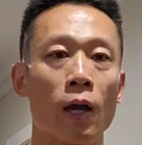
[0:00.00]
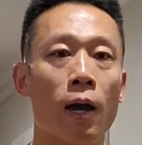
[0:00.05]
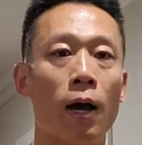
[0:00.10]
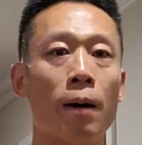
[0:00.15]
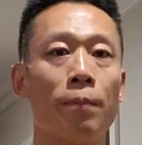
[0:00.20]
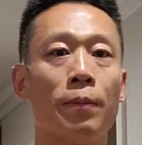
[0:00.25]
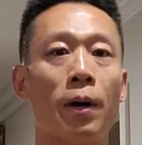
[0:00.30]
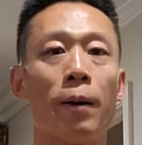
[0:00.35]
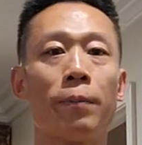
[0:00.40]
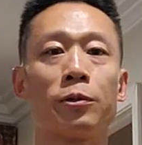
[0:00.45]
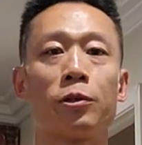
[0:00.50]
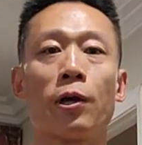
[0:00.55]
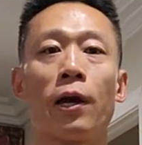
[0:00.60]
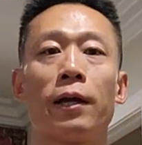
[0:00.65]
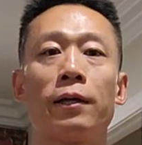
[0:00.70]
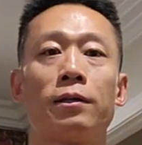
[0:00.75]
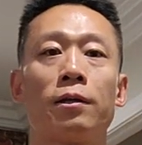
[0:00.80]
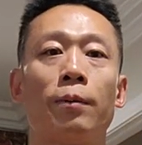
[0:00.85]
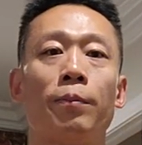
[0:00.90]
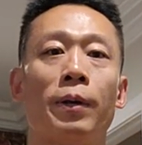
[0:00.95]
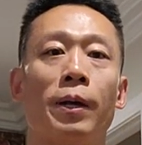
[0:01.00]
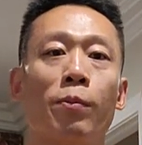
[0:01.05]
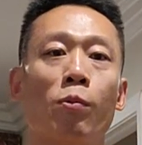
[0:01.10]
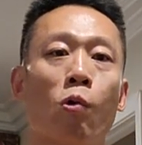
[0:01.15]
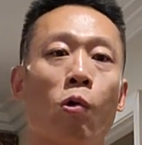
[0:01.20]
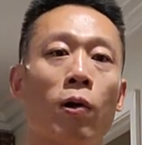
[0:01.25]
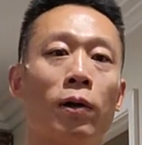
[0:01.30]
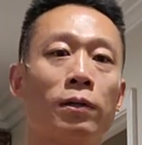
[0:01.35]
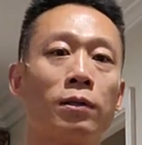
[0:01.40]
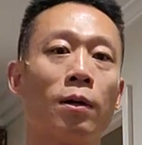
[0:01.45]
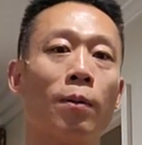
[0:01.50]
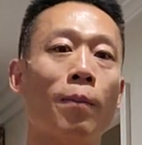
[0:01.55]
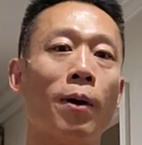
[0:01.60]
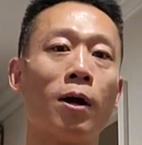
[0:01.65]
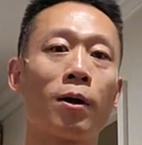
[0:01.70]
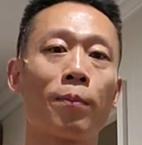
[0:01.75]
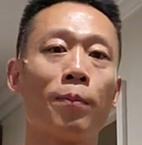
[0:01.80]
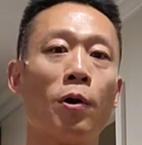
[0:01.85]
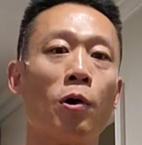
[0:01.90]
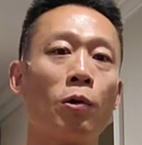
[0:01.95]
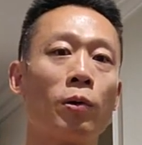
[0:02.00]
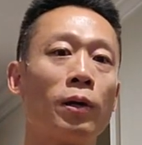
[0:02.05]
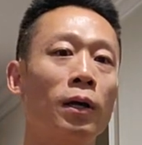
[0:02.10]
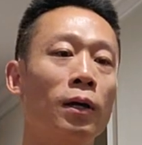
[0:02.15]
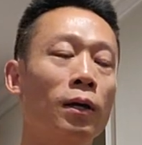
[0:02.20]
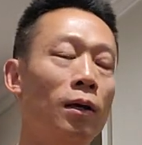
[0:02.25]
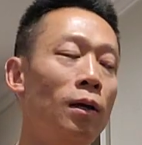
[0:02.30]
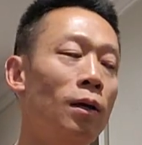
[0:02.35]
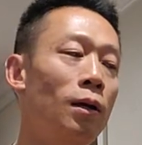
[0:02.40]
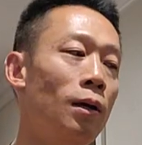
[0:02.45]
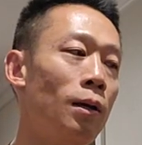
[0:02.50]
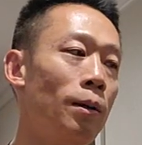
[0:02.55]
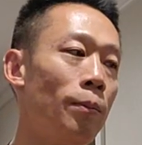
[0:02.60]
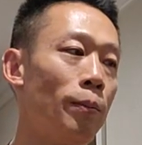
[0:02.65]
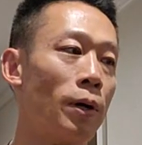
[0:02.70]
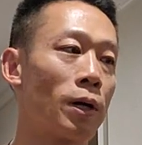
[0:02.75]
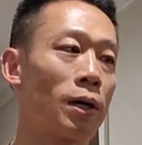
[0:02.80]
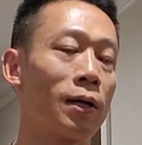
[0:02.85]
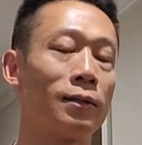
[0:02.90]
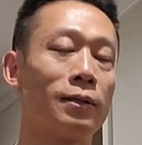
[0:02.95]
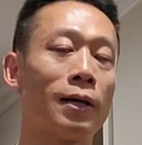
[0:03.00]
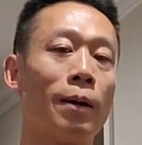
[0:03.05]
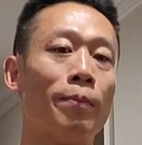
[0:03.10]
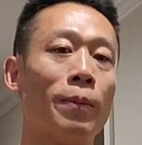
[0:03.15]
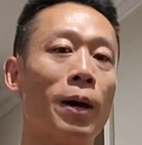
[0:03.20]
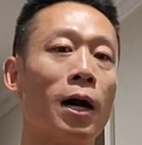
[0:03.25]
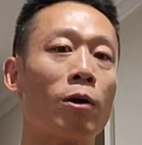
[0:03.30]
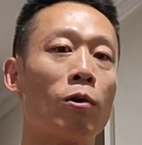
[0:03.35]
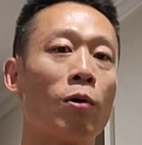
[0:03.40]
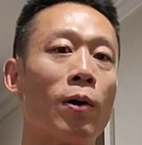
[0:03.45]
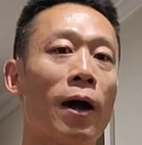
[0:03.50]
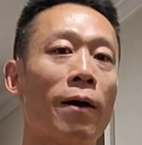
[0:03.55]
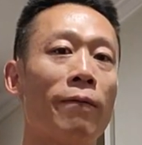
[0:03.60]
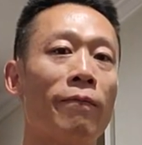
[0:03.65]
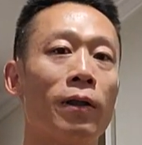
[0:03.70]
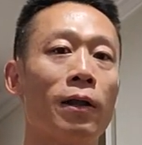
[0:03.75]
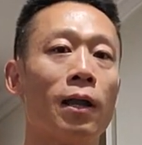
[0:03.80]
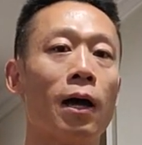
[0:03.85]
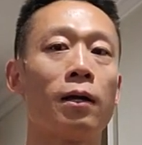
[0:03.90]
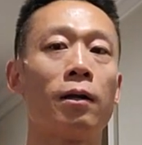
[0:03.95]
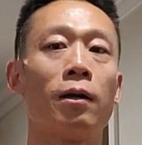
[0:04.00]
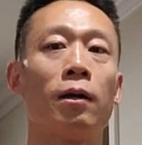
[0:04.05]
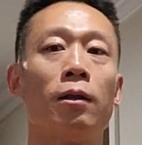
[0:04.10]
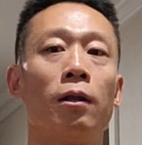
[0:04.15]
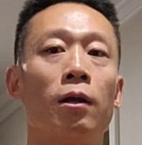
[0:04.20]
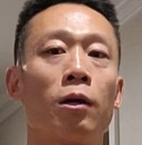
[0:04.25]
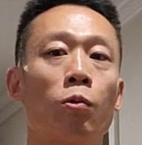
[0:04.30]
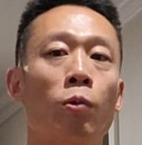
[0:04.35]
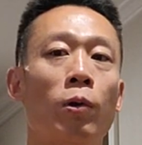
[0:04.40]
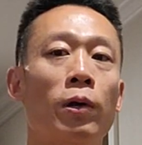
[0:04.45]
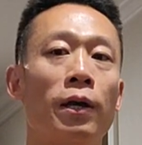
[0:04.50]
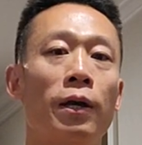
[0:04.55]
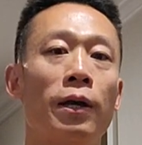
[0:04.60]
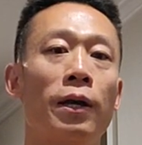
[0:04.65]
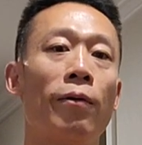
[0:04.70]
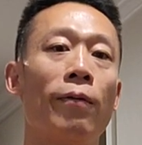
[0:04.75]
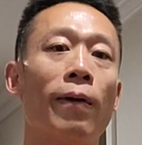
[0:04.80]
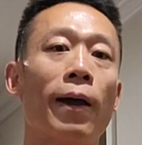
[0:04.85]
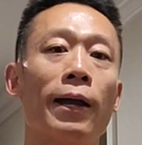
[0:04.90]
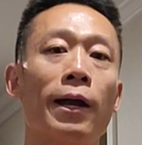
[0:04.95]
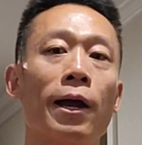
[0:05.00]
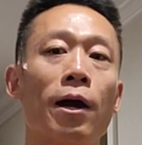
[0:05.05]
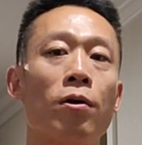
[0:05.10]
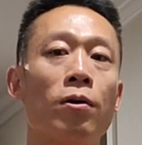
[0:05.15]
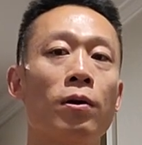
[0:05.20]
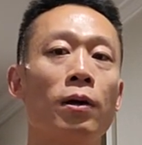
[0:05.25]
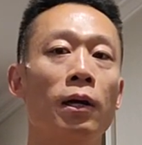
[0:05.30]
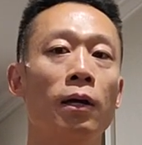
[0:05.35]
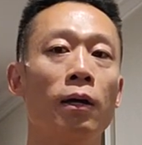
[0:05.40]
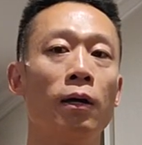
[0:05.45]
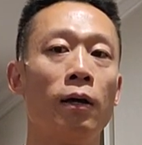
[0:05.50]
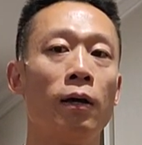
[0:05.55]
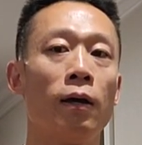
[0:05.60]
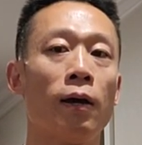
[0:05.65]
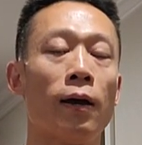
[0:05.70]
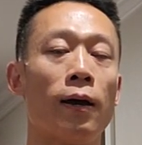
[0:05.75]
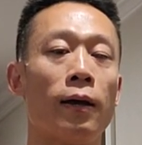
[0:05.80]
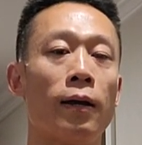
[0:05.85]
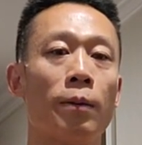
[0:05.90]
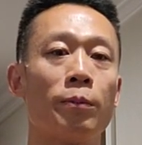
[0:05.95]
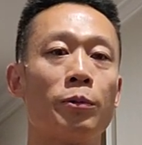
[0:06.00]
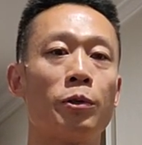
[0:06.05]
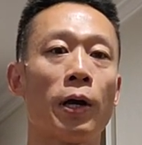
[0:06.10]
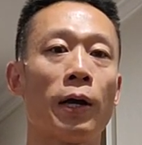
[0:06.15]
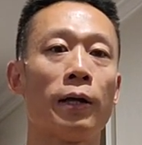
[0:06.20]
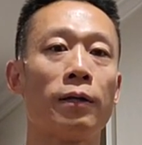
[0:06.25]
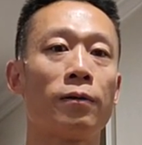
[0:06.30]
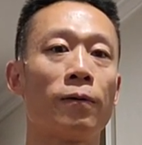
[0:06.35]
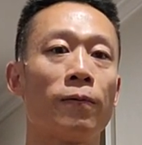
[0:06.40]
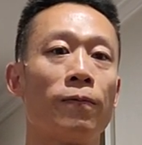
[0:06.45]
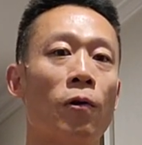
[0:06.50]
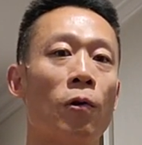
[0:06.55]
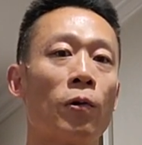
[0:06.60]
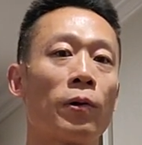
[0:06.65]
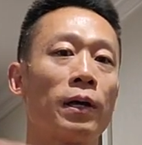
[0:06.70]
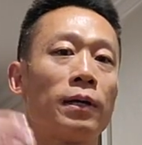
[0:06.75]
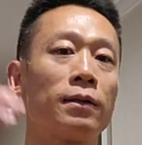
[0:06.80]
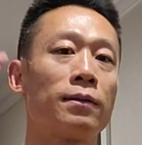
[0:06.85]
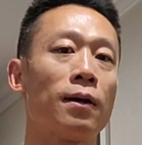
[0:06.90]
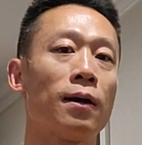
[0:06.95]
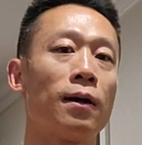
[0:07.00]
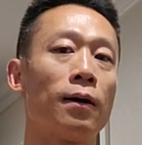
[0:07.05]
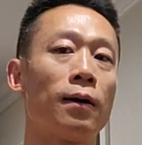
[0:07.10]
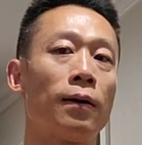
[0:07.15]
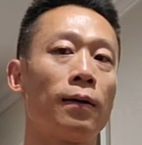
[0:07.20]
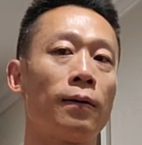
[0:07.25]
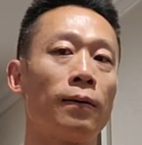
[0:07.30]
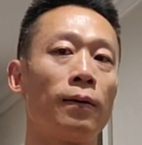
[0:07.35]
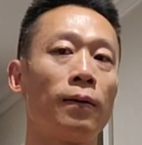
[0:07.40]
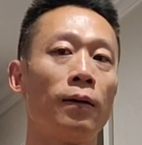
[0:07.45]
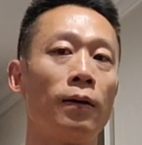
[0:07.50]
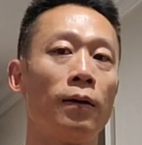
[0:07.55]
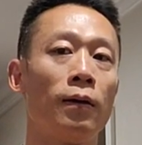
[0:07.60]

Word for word: i'm i'm trying to be more into monk mode because I, I don't have a lot of liquidity right now and i'm trying to focus on